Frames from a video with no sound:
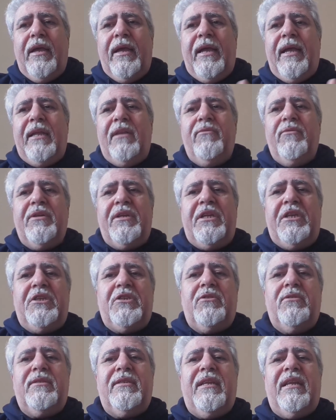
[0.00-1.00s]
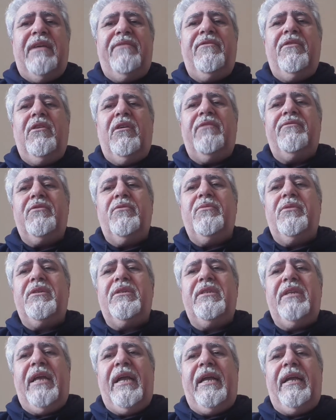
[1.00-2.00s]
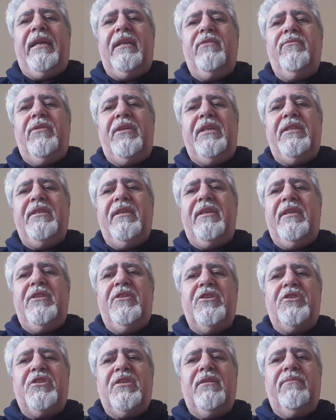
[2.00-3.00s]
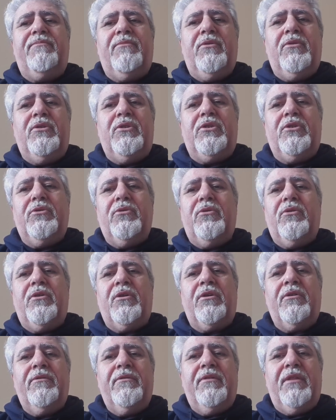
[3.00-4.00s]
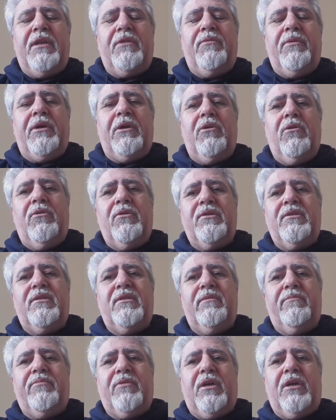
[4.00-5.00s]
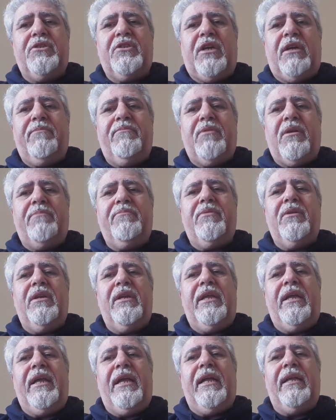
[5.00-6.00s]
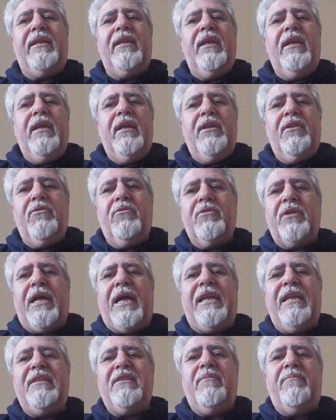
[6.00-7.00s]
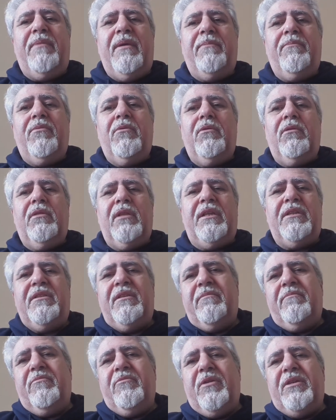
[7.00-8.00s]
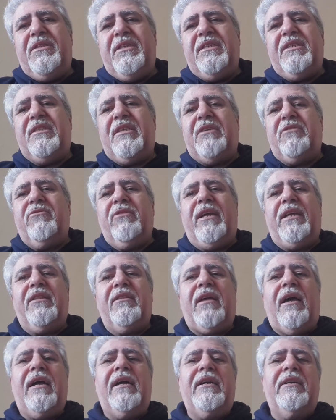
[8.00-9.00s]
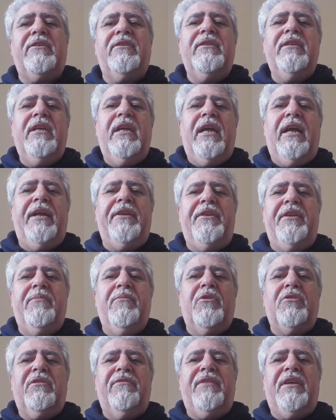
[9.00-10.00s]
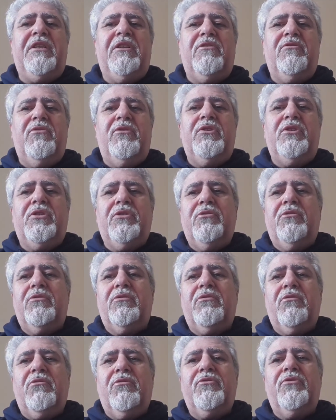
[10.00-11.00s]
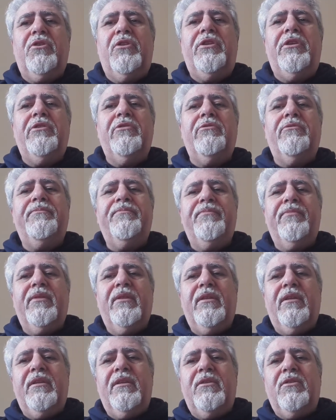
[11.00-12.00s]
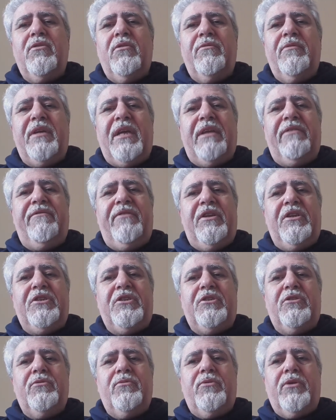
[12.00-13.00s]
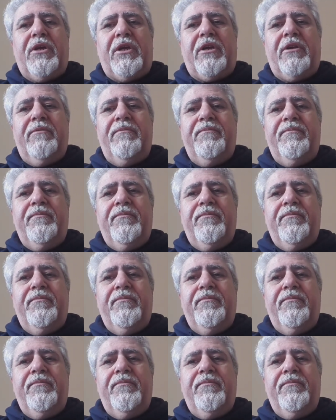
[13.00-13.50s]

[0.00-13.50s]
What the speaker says: And we reach to the level of towards the end, we need the leadership to ensure that we close the project properly and to rally the people when they start to get tired and demotivated to ensure to continue so we can finish the work.